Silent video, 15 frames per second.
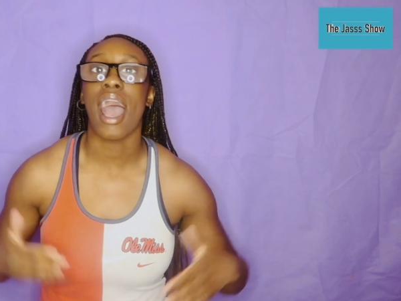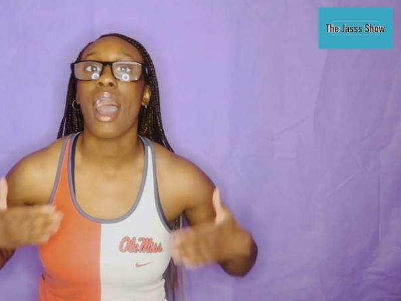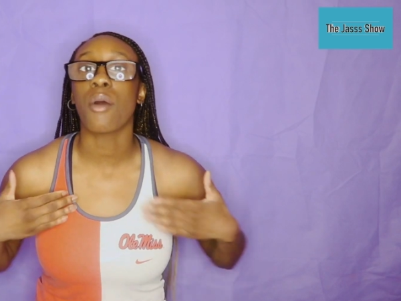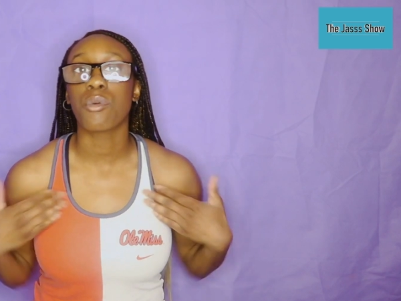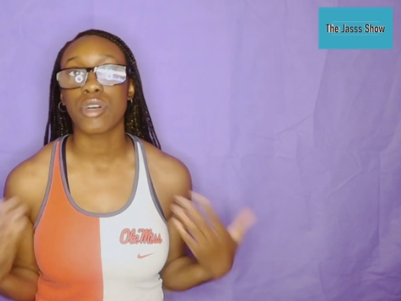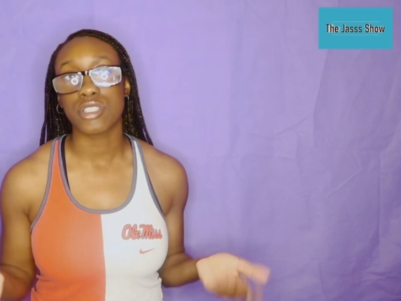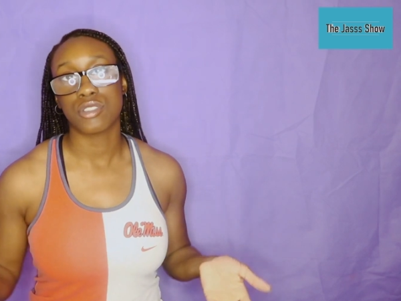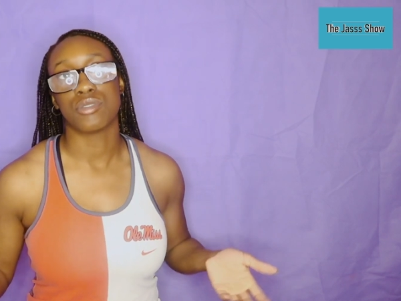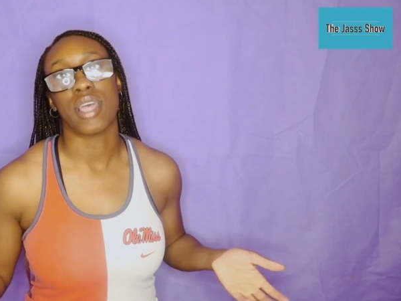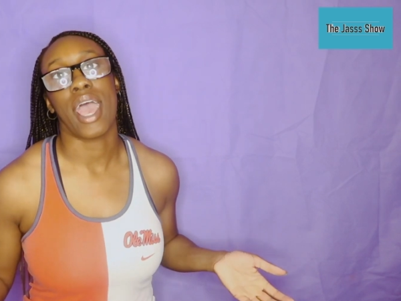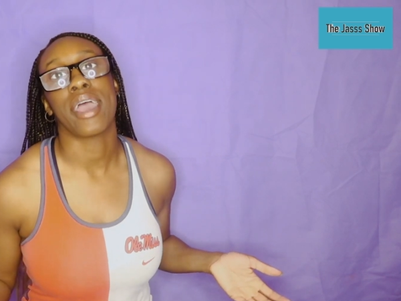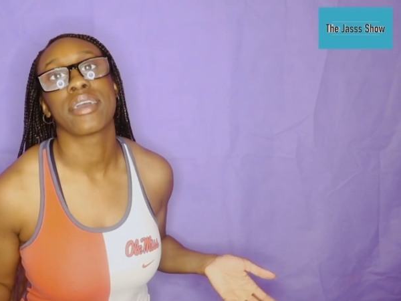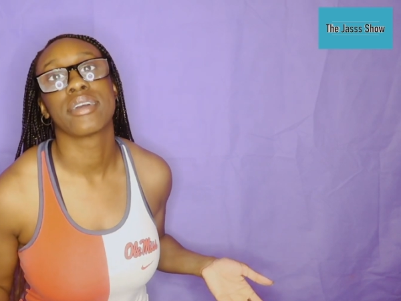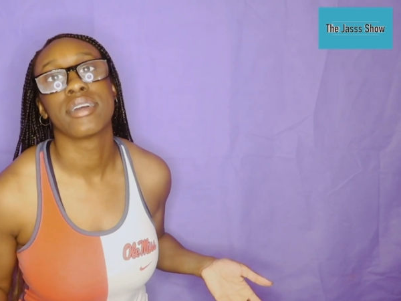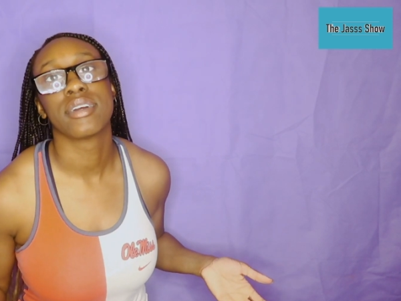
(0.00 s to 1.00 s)
I would do
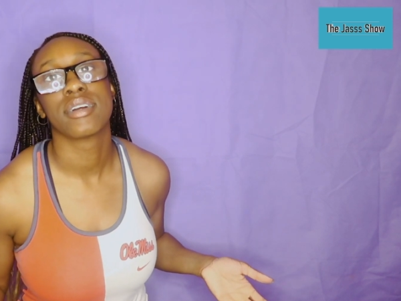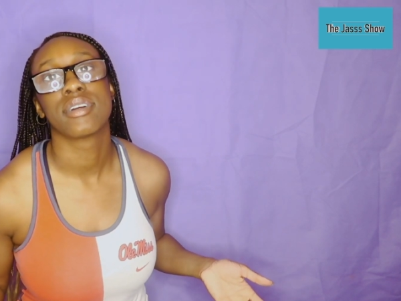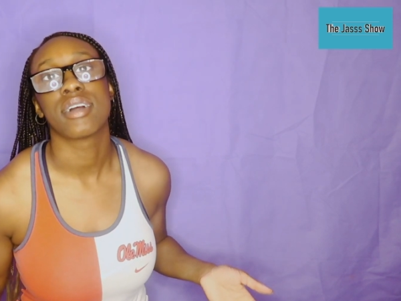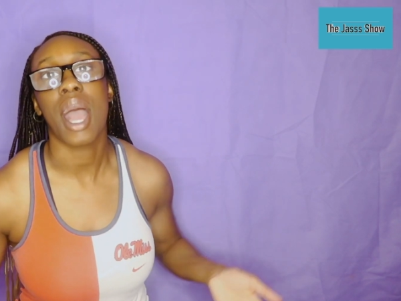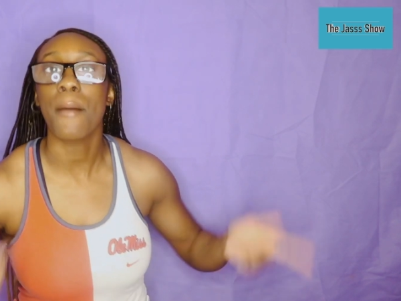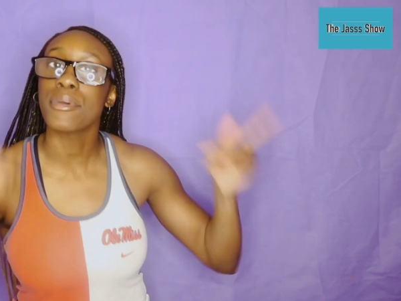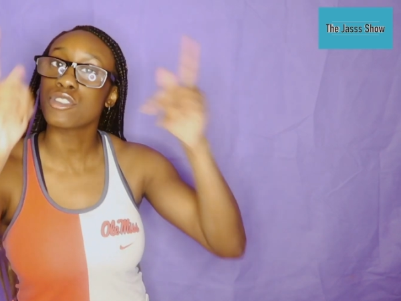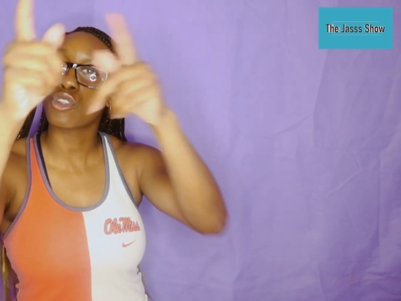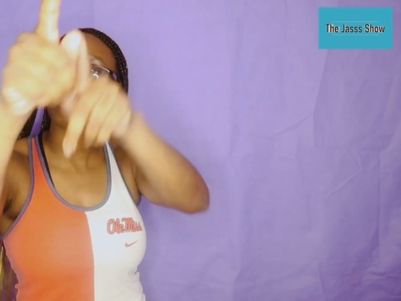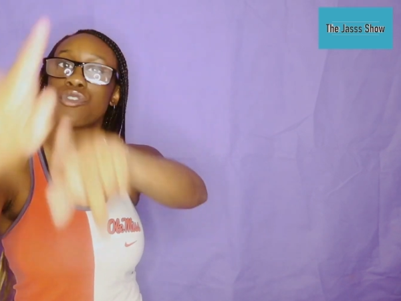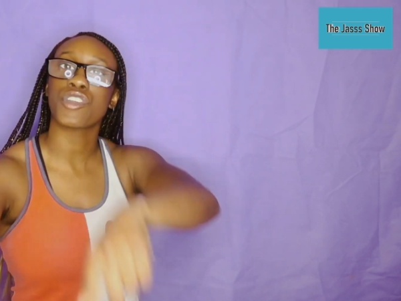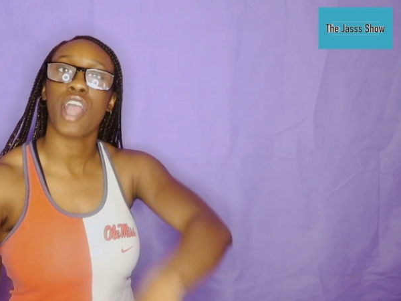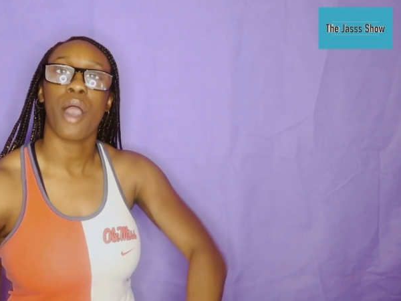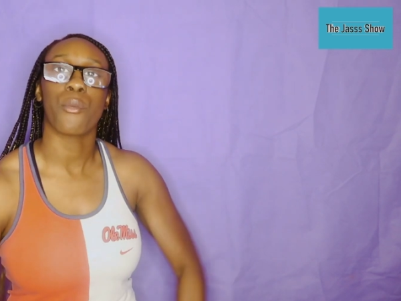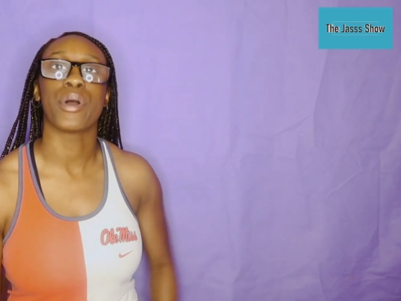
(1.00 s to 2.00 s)
that. I'm gonna do it
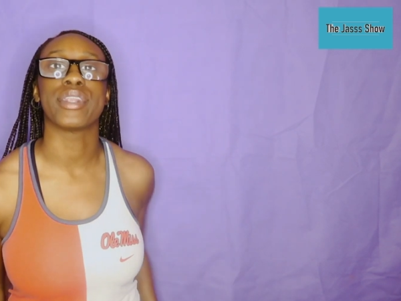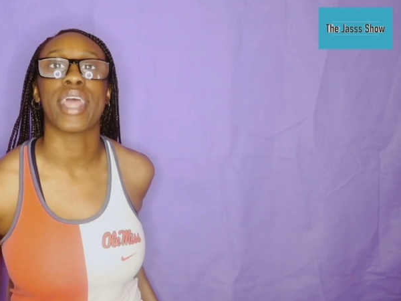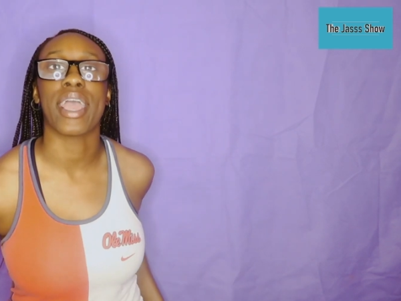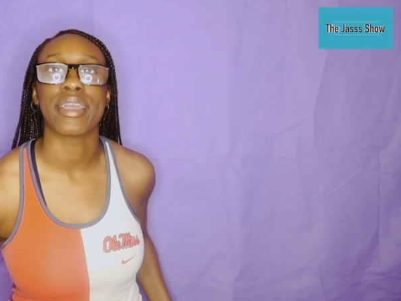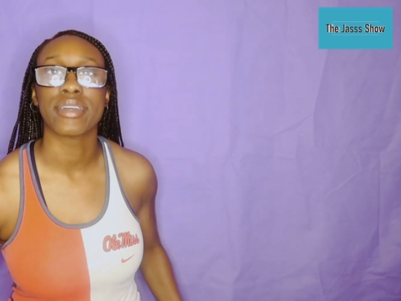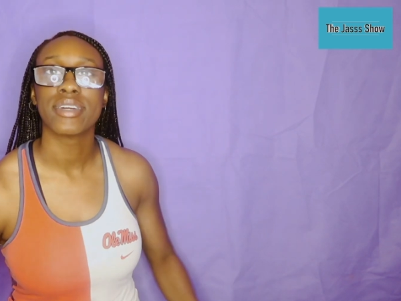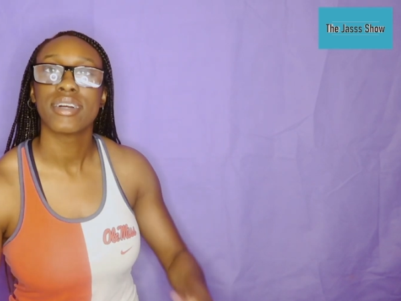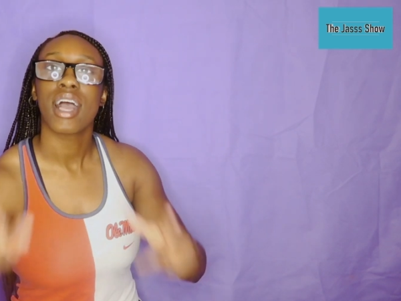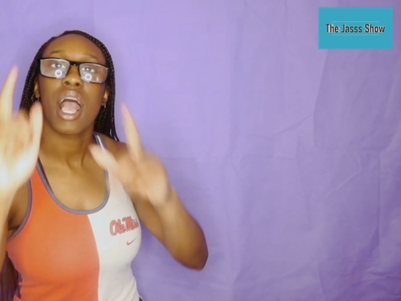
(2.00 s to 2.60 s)
for y'all one day.